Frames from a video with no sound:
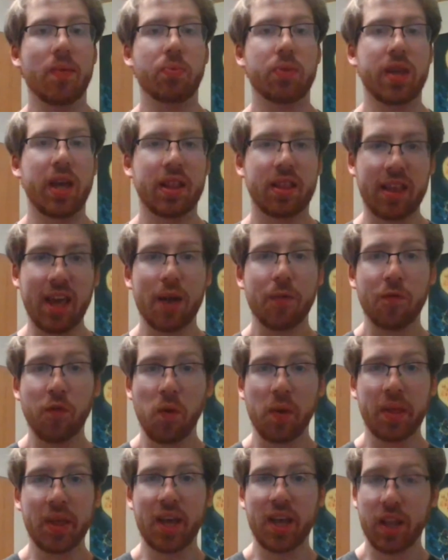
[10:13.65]
it
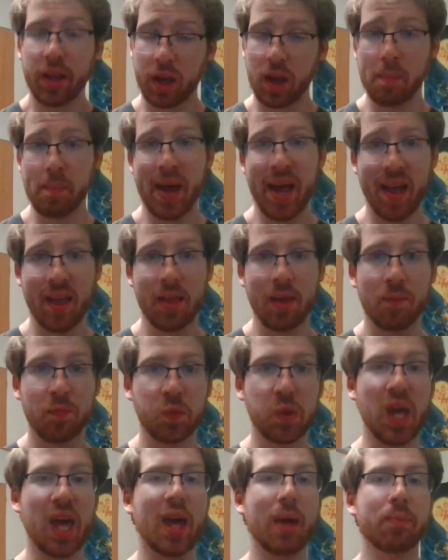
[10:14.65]
definitely in a competitive
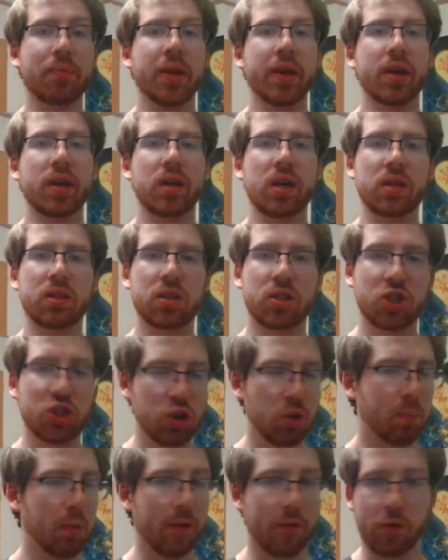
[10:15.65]
game is
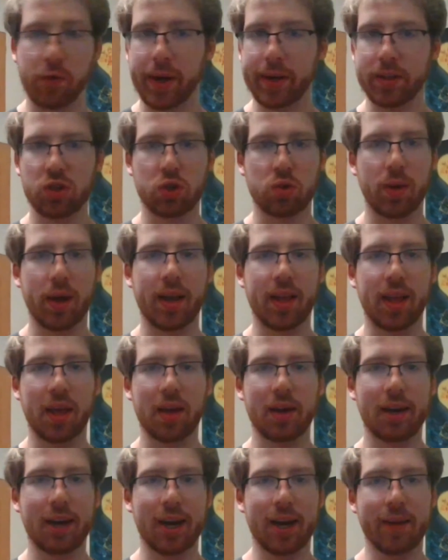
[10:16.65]
super frustrating,
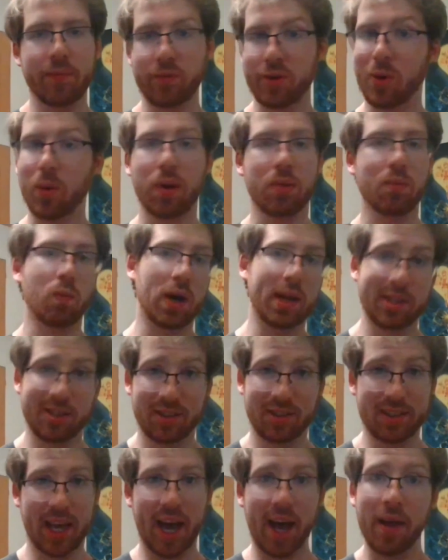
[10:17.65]
and no one
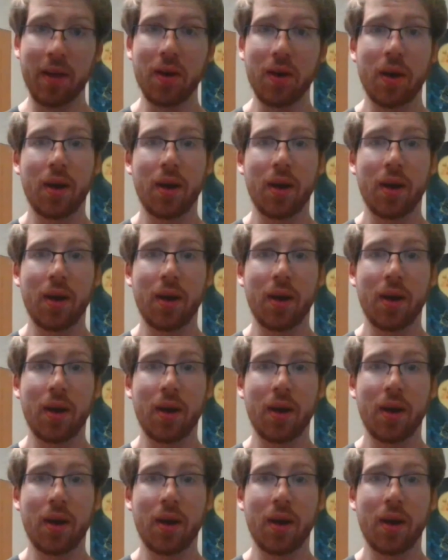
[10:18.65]
wants that.